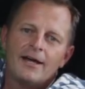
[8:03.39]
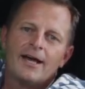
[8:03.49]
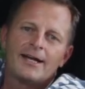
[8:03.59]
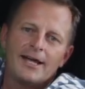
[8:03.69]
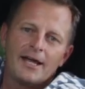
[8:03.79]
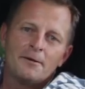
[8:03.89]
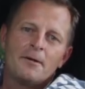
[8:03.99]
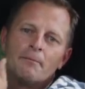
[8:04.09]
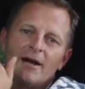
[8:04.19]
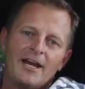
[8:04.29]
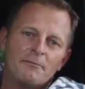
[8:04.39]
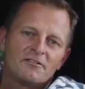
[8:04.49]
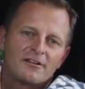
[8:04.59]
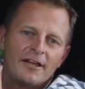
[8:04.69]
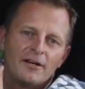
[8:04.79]
Again, my name is
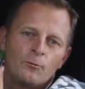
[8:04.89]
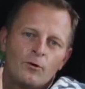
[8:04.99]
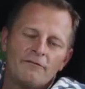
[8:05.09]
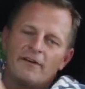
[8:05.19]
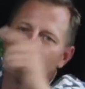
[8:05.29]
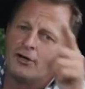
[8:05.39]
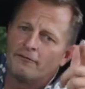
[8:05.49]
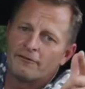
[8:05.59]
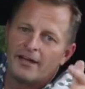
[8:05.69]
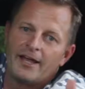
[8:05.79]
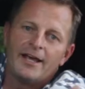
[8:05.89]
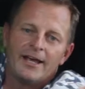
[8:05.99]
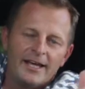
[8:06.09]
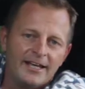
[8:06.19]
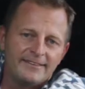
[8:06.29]
Clayton Wolfe, and don't forget,
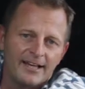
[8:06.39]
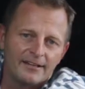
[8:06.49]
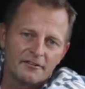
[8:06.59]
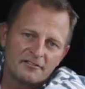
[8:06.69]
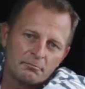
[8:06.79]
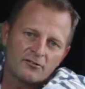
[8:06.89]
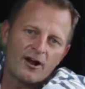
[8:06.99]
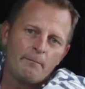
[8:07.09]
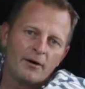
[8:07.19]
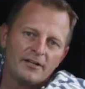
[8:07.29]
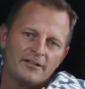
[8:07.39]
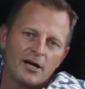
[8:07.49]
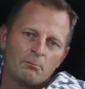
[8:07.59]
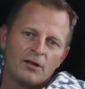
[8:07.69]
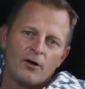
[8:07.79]
hit that little subscribe button
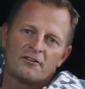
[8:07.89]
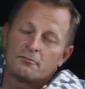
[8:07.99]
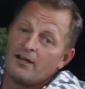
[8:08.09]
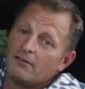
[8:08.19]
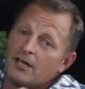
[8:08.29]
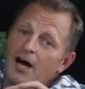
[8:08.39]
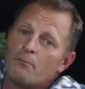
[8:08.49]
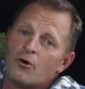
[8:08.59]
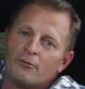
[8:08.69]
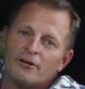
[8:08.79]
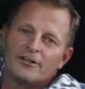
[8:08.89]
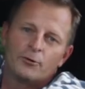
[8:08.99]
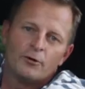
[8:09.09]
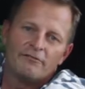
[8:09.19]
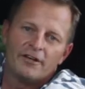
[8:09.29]
down below us. We have a lot more really
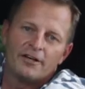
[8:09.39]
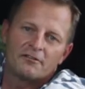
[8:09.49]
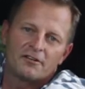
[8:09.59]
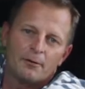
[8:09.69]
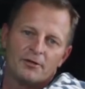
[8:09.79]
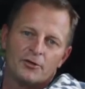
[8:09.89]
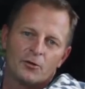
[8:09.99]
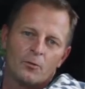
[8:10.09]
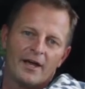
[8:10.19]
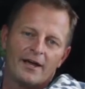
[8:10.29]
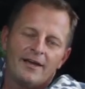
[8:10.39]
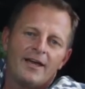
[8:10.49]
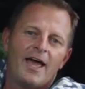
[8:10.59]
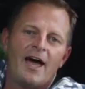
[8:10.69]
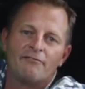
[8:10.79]
cool videos coming your way.
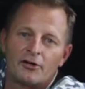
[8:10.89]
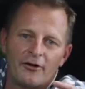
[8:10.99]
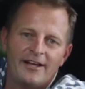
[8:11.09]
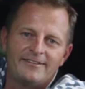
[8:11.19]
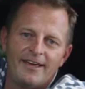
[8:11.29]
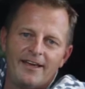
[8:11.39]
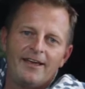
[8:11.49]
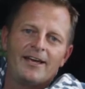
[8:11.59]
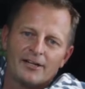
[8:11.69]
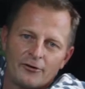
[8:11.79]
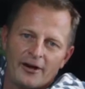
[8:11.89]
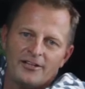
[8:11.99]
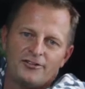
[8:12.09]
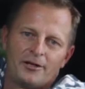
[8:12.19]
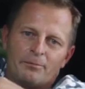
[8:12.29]
Have a great day and great
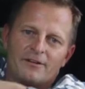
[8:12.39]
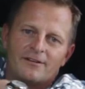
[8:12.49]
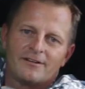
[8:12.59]
Jeeping.